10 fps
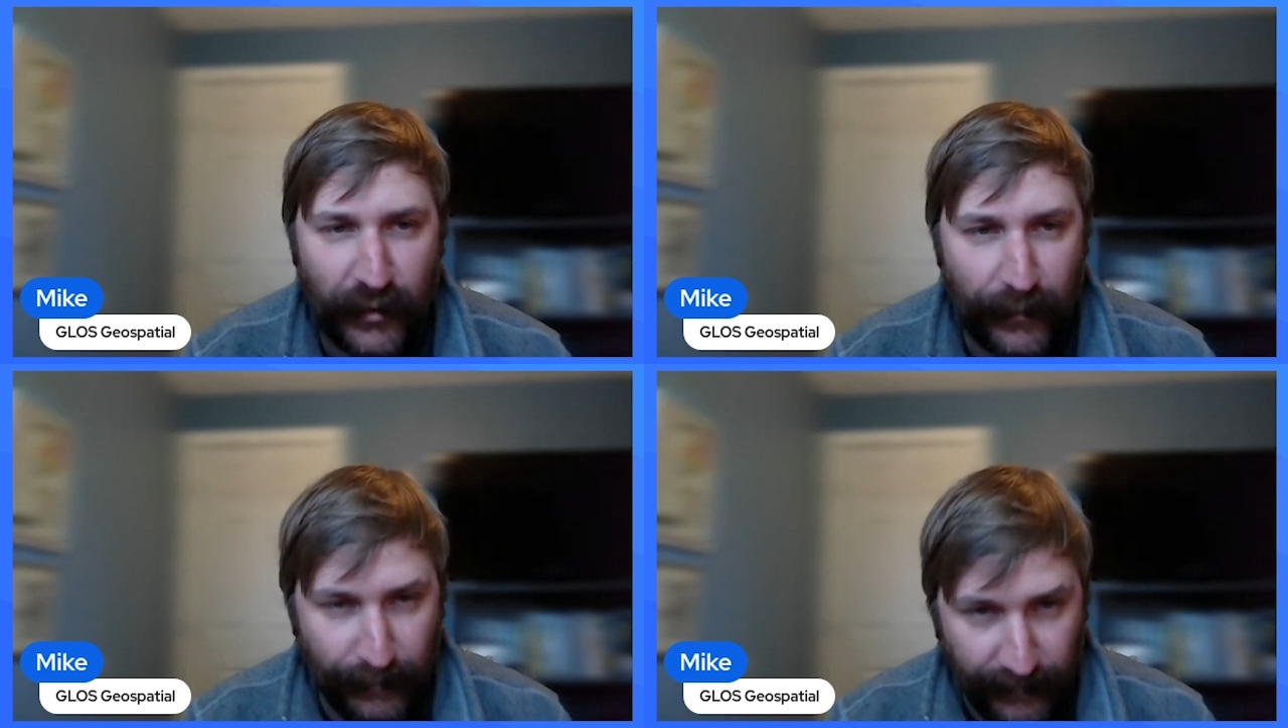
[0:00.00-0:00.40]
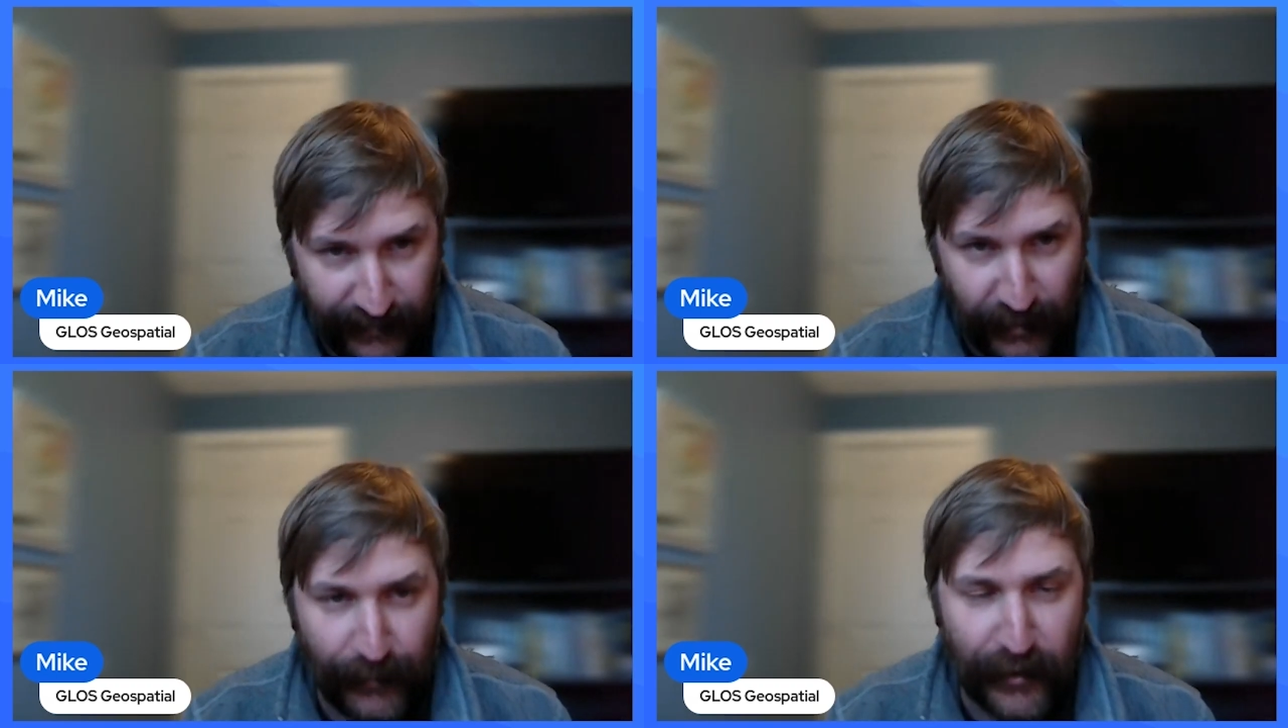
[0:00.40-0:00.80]
Through
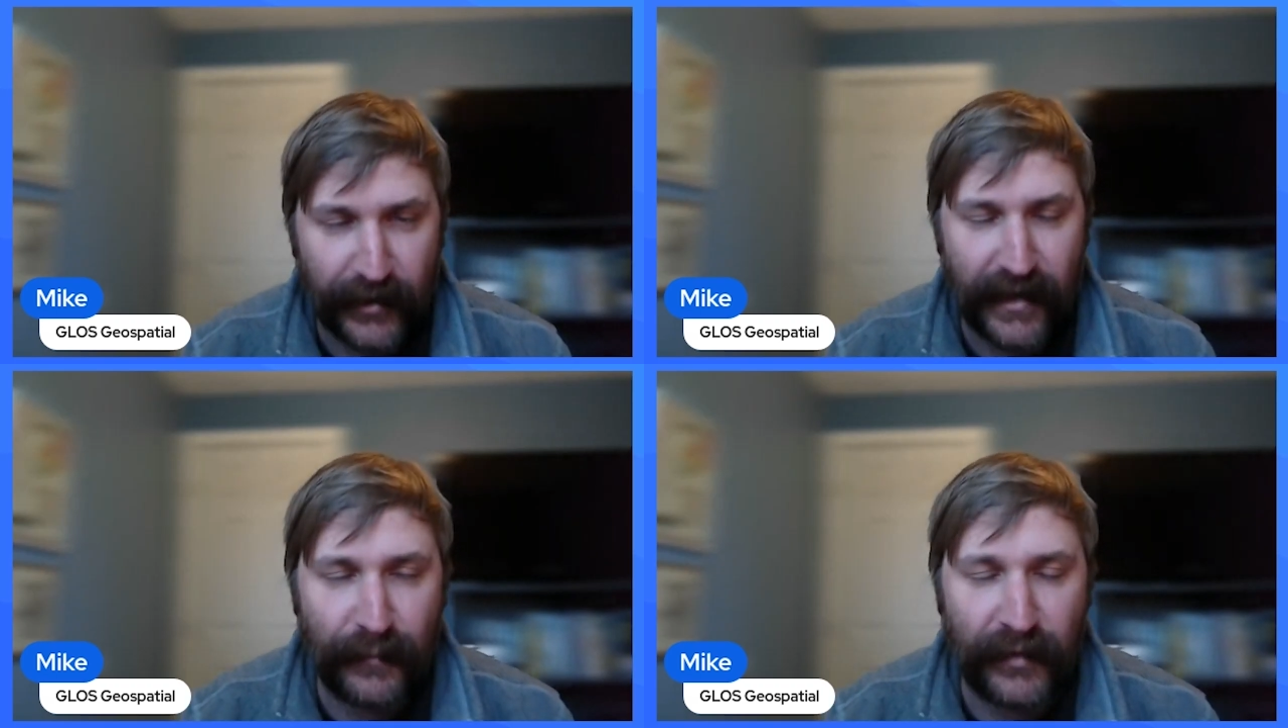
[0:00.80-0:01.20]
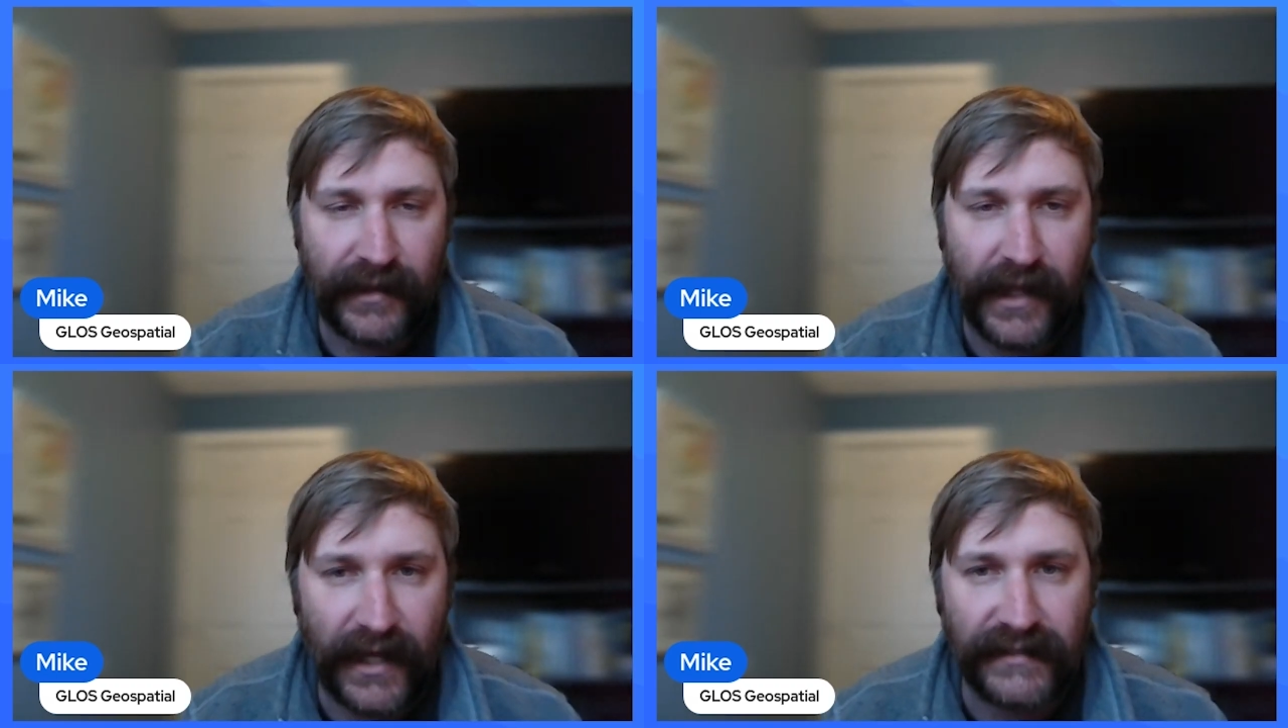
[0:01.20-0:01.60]
a program
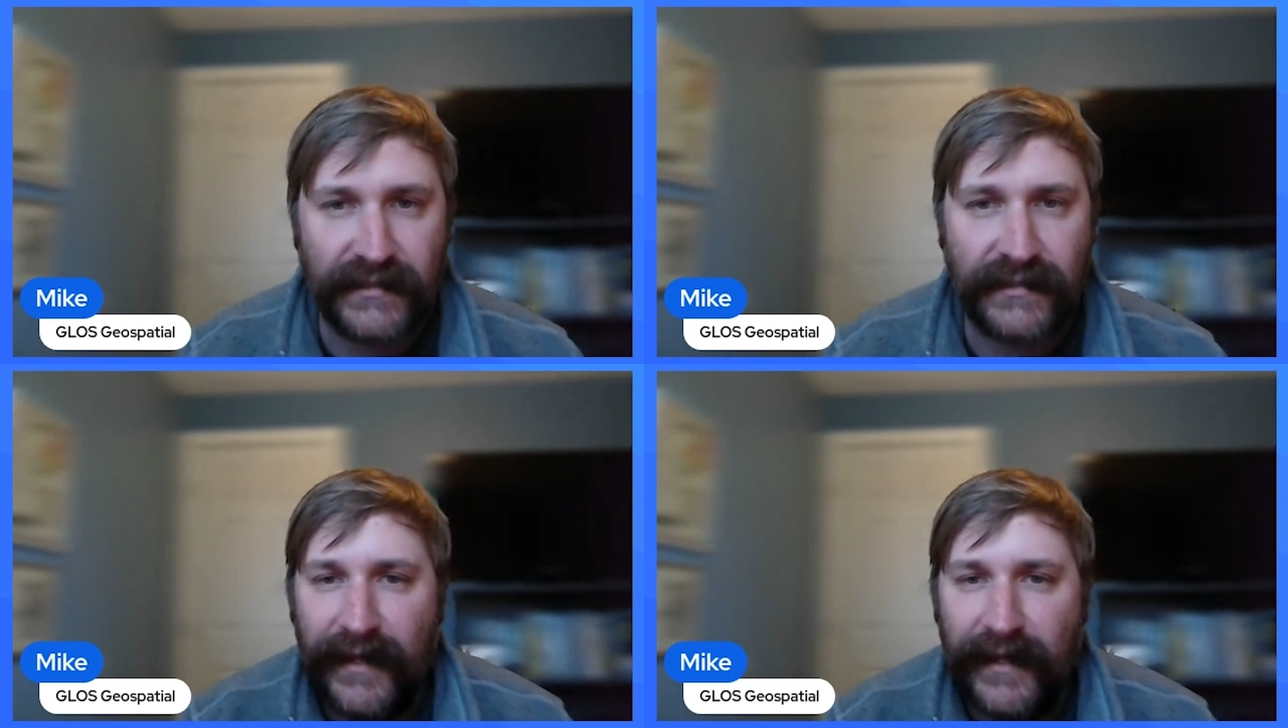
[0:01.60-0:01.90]
with GLOS,